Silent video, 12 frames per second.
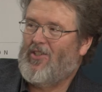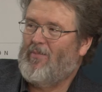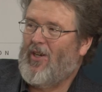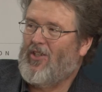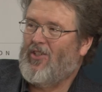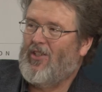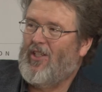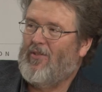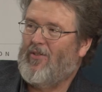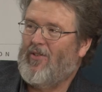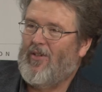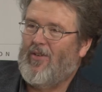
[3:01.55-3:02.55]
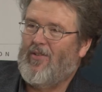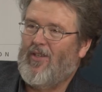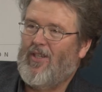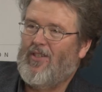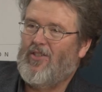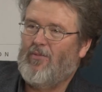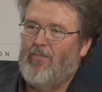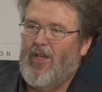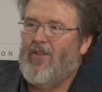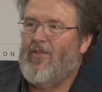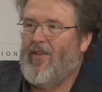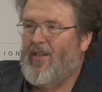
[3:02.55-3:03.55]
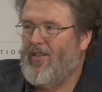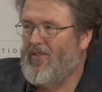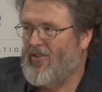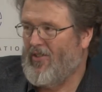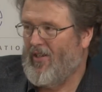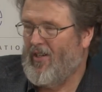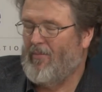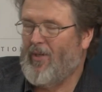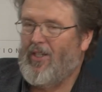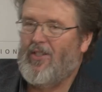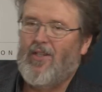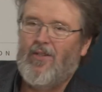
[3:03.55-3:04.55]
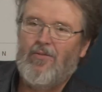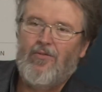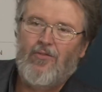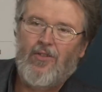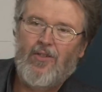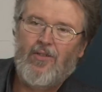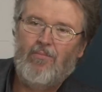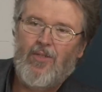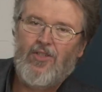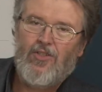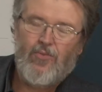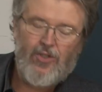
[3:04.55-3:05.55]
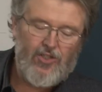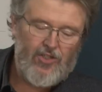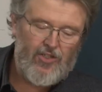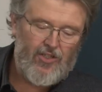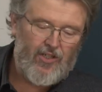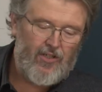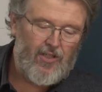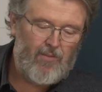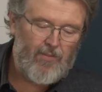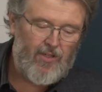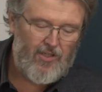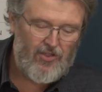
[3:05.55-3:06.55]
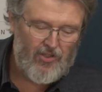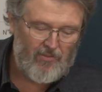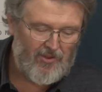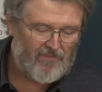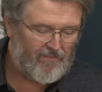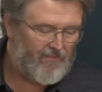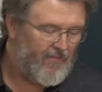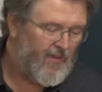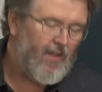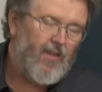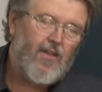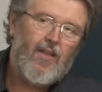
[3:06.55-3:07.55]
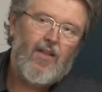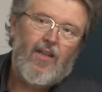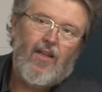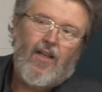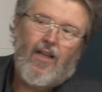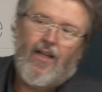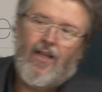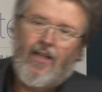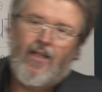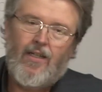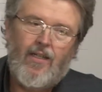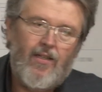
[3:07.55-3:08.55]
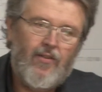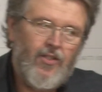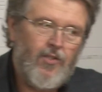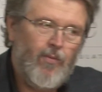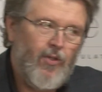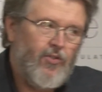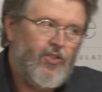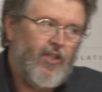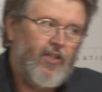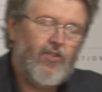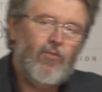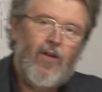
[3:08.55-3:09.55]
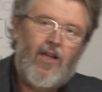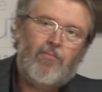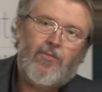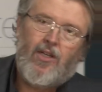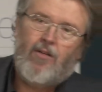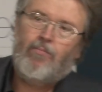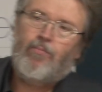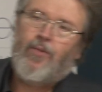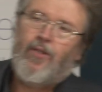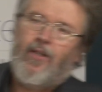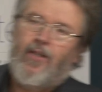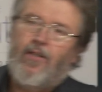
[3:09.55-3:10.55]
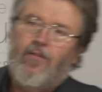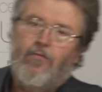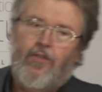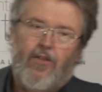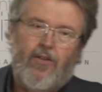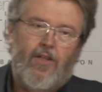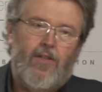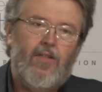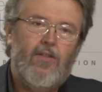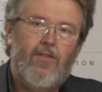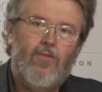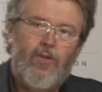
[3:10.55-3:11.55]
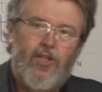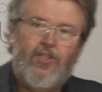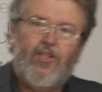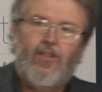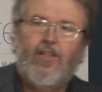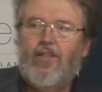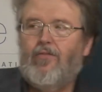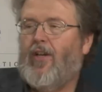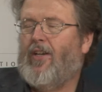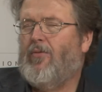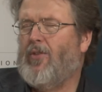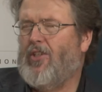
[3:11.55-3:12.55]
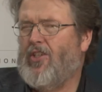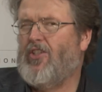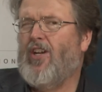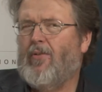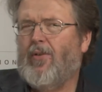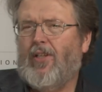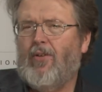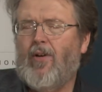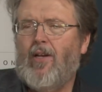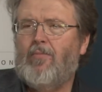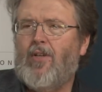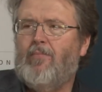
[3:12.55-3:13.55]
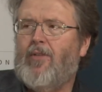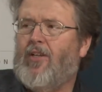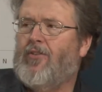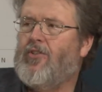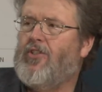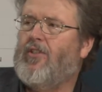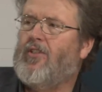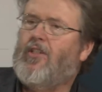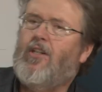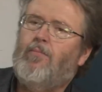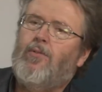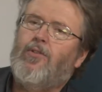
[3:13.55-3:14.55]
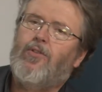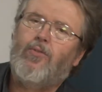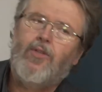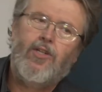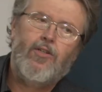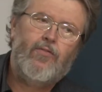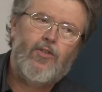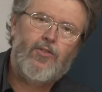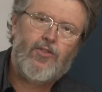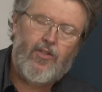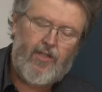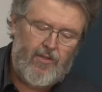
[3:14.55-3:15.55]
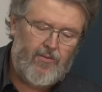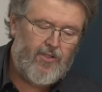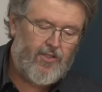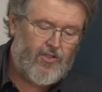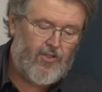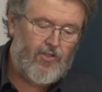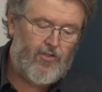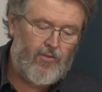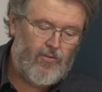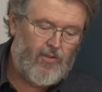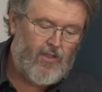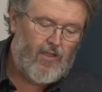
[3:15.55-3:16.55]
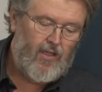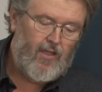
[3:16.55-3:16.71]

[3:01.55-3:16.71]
especially if there are things, big things, that I might have uh, missed, which is entirely possible. Uh, this project wrapped up uh, very recently. In fact, re it's not really wrapped up yet. There's still a couple or three interviews that I want to do.